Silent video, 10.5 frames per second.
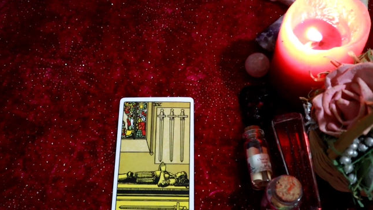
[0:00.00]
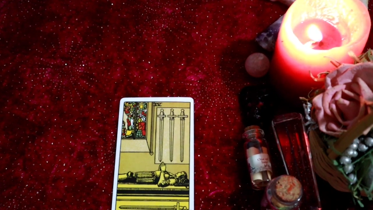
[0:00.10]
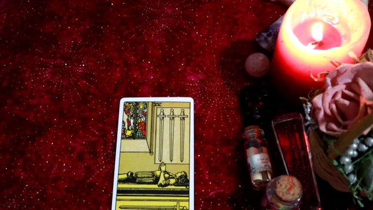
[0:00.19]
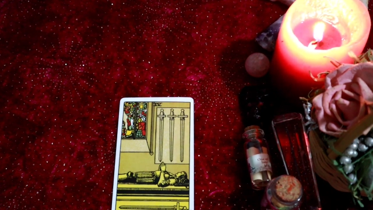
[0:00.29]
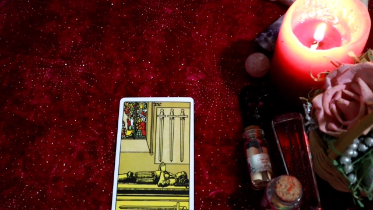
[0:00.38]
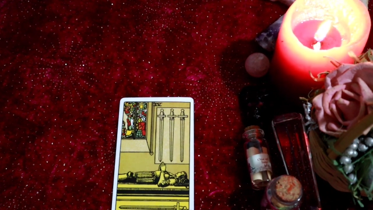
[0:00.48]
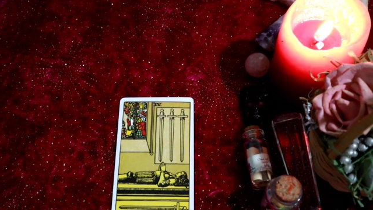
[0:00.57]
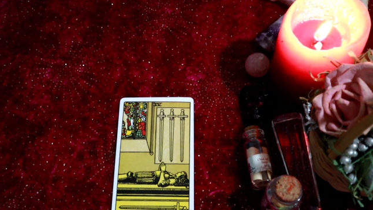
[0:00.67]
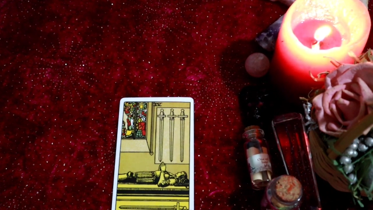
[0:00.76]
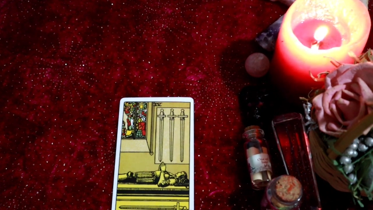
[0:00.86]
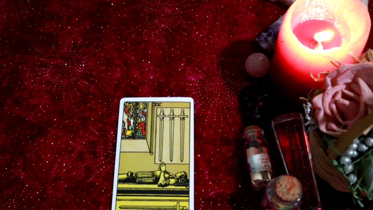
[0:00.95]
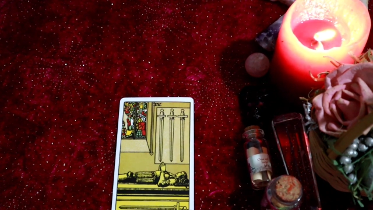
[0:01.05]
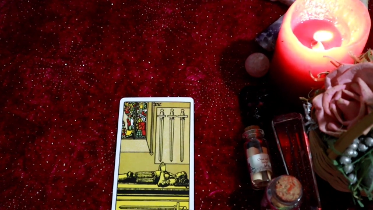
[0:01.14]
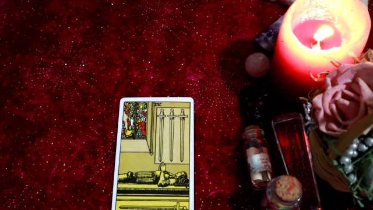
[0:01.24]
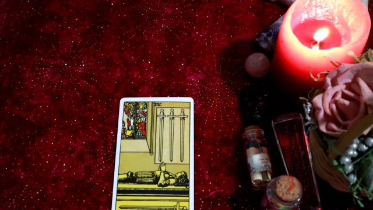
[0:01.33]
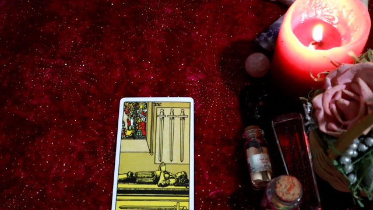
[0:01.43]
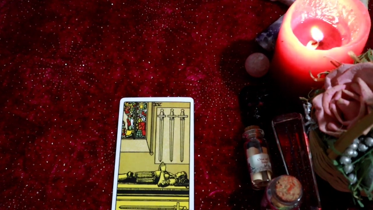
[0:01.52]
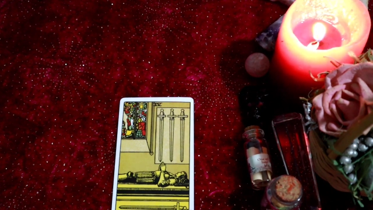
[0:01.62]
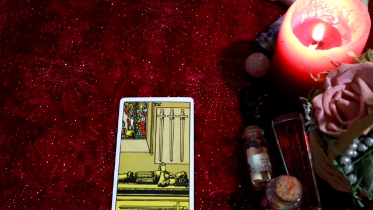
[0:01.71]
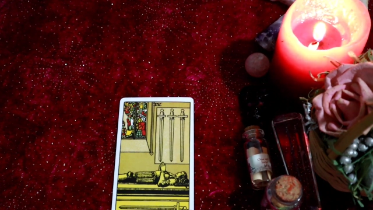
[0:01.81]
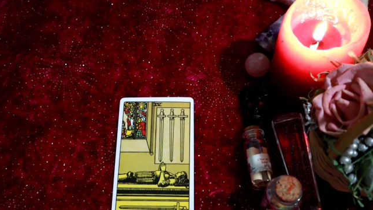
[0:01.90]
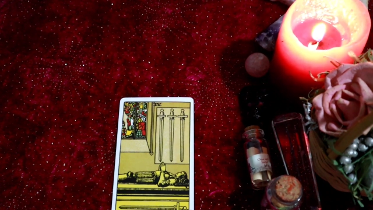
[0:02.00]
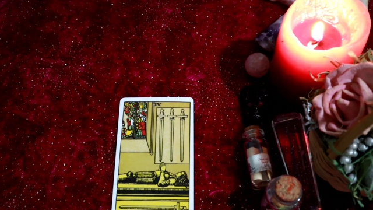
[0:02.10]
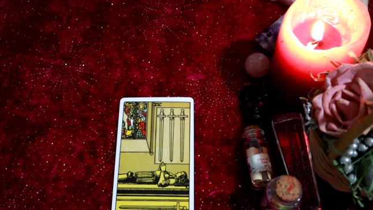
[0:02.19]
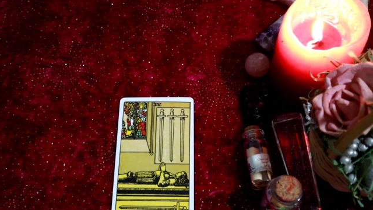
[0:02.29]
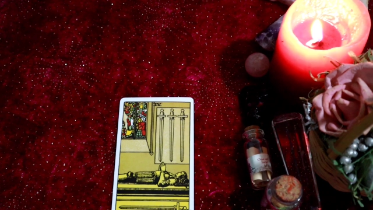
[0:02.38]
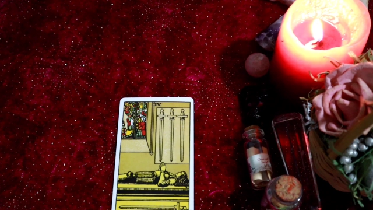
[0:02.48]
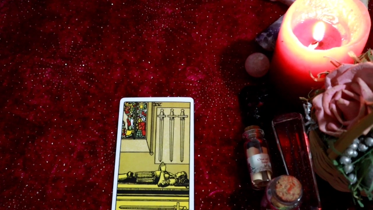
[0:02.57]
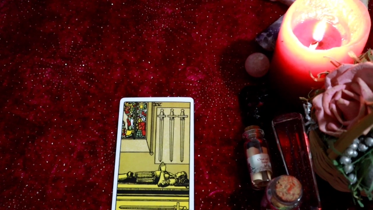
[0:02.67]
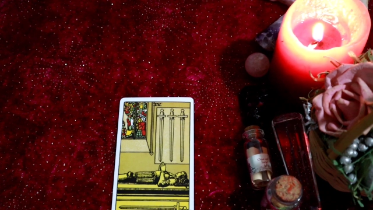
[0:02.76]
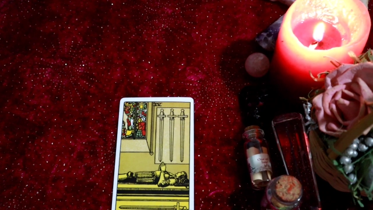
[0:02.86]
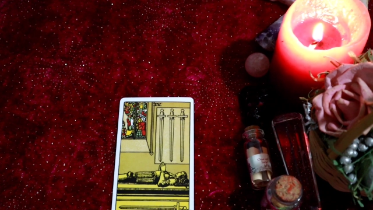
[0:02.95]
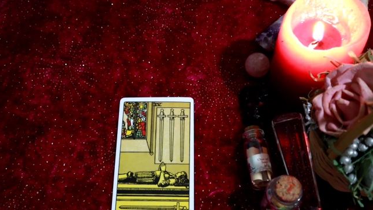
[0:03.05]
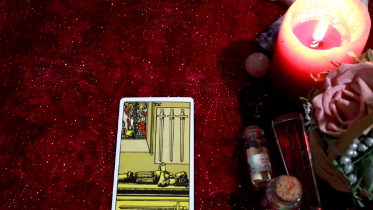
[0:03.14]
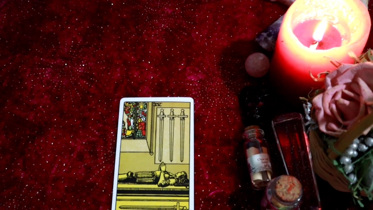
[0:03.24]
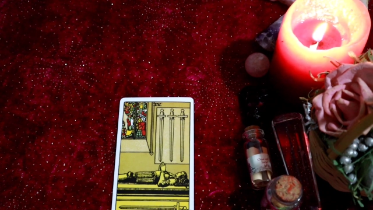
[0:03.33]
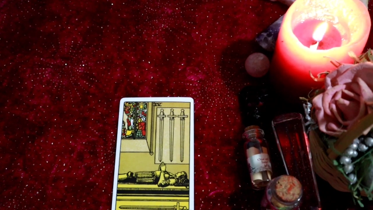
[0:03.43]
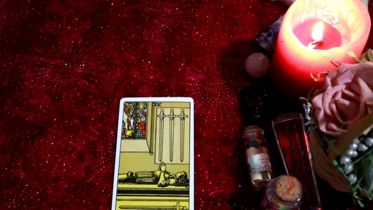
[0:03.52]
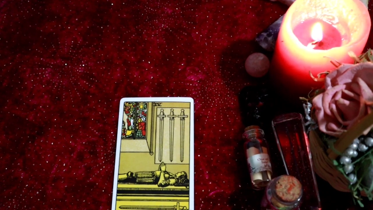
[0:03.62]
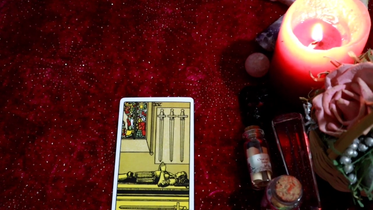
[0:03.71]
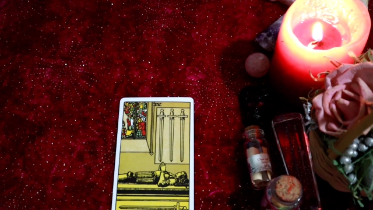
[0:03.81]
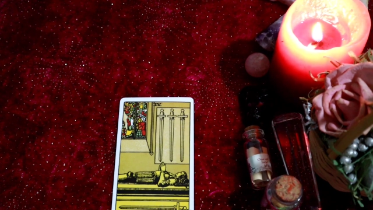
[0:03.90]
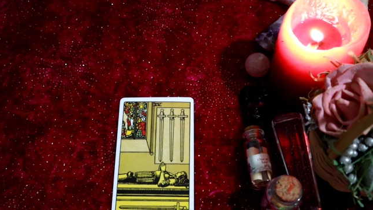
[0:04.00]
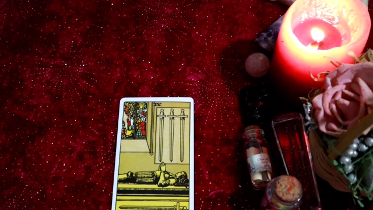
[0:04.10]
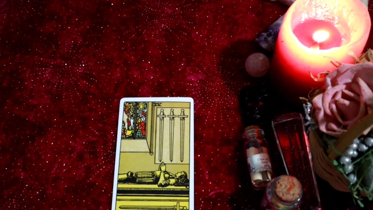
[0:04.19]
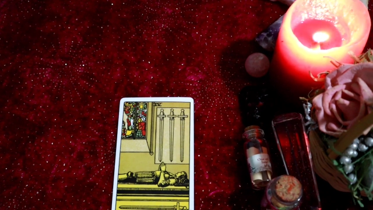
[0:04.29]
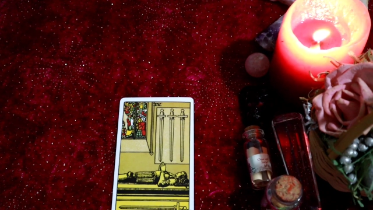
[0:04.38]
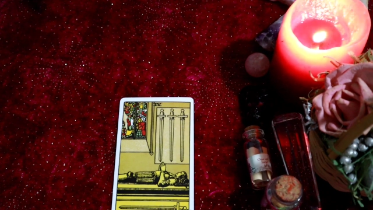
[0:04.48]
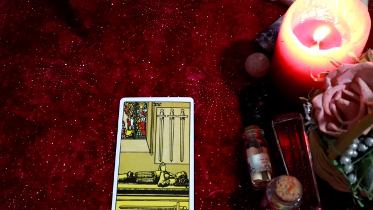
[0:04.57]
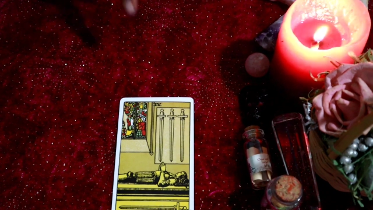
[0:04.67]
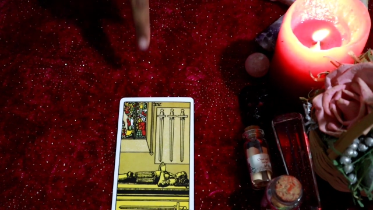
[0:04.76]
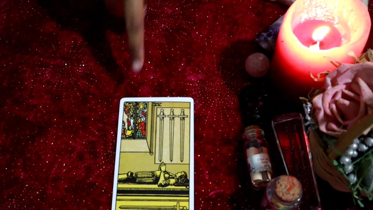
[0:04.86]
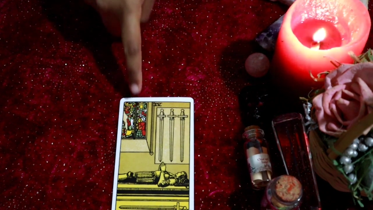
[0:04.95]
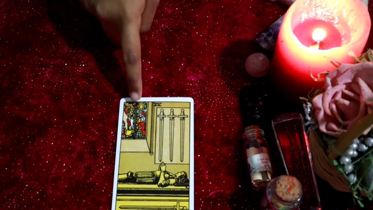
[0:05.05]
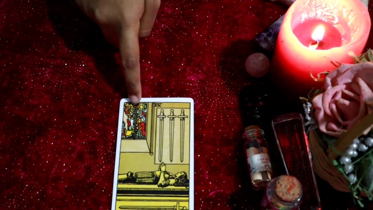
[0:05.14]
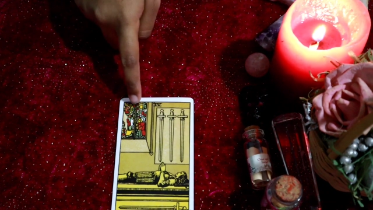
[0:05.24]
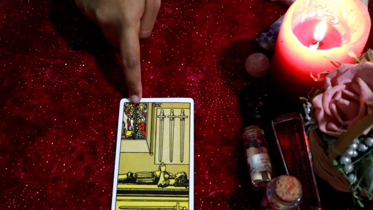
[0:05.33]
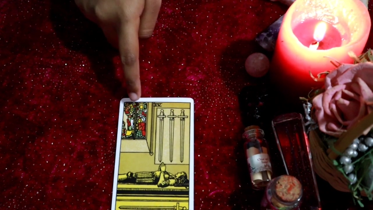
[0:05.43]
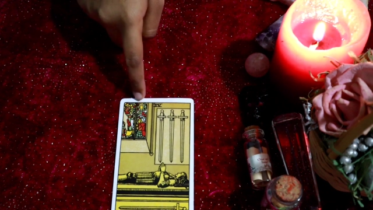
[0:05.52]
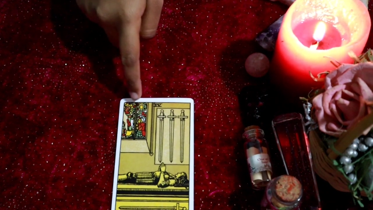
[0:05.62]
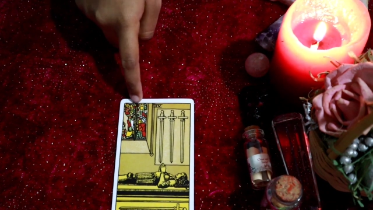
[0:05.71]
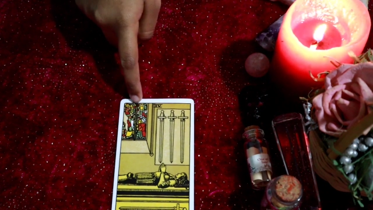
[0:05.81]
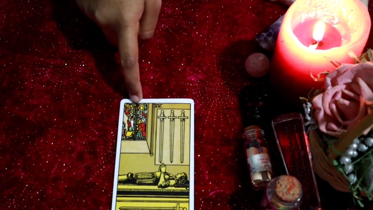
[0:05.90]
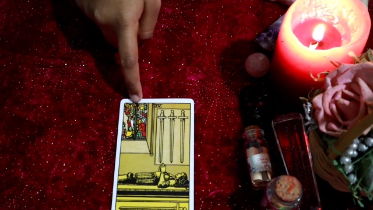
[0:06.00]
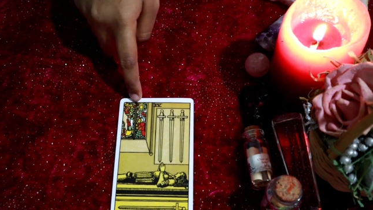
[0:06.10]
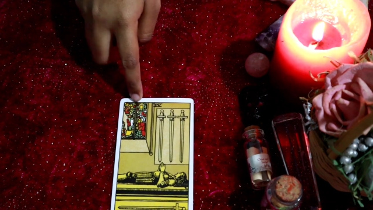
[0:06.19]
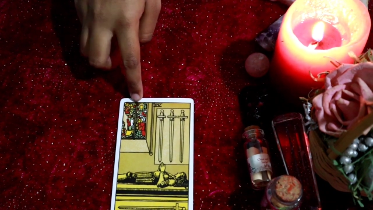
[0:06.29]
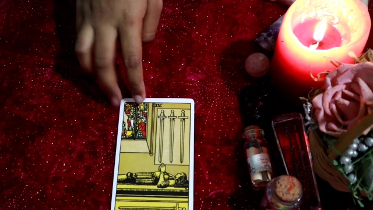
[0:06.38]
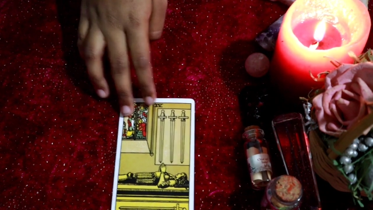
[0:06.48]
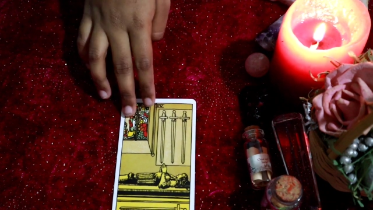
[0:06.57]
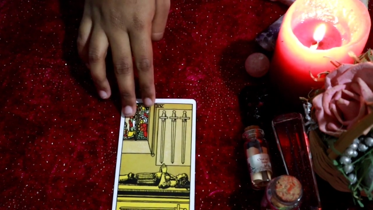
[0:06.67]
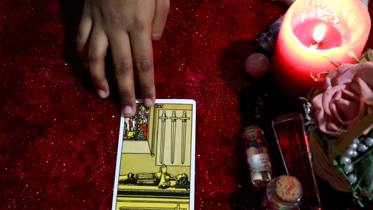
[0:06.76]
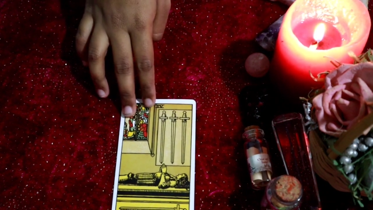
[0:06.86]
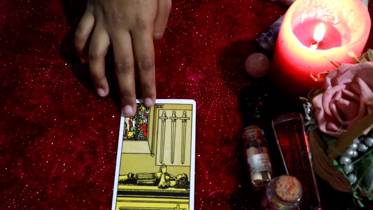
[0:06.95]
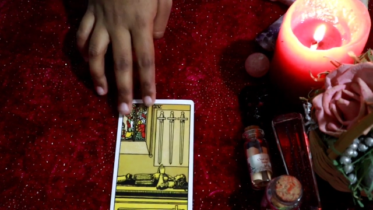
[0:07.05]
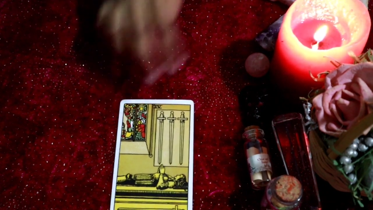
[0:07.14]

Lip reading: Nobody's mouth can be seen.